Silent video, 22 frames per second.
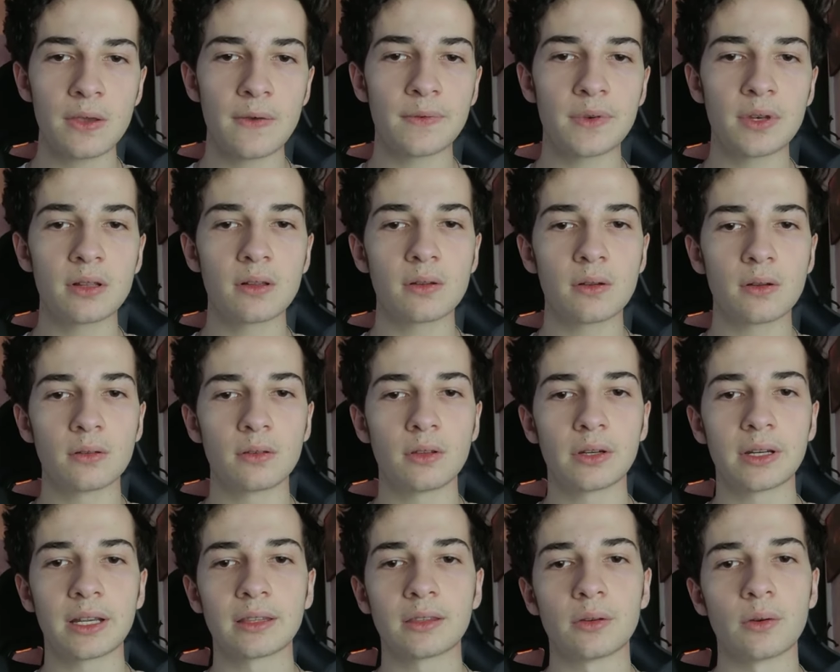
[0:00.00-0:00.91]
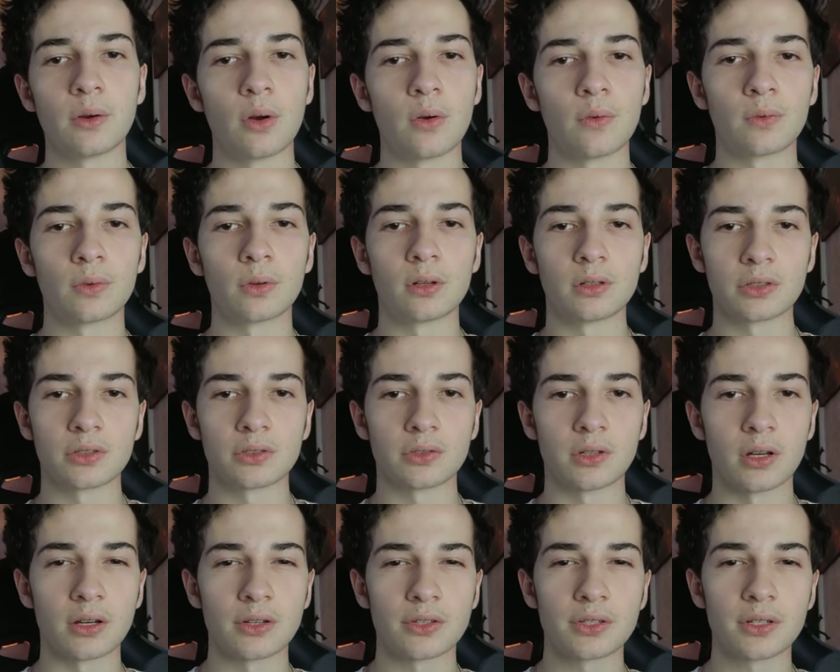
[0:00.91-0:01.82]
you have to look at the overall
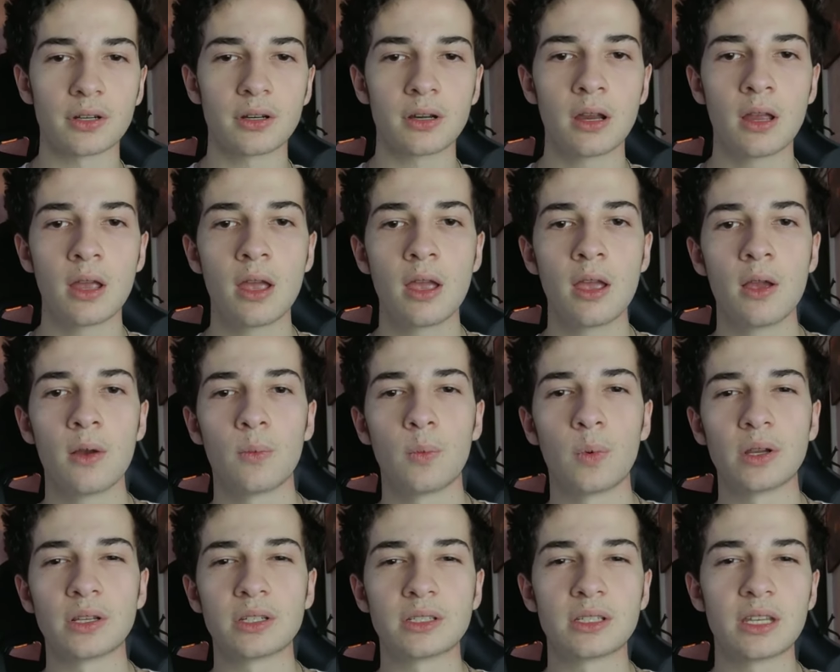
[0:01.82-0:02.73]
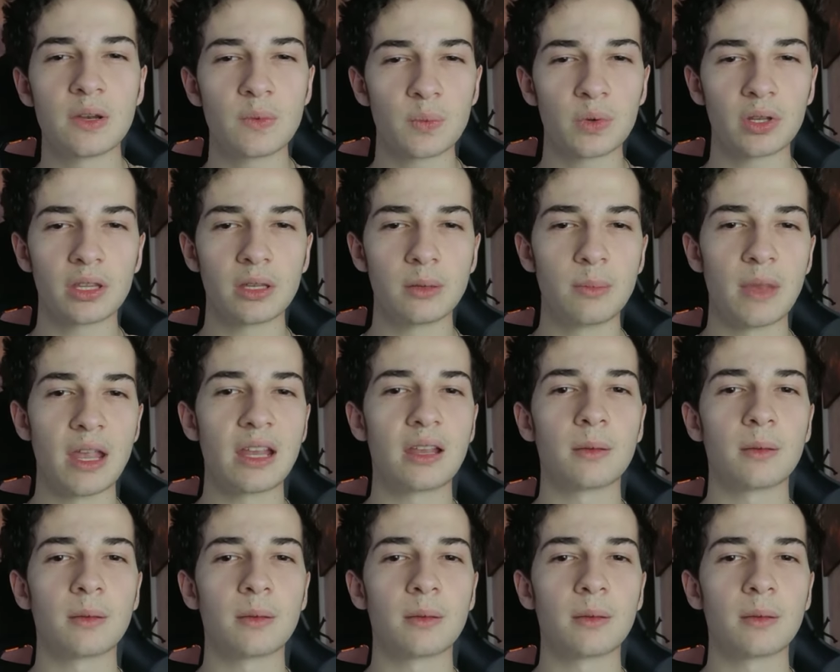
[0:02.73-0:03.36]
structure, which didn't really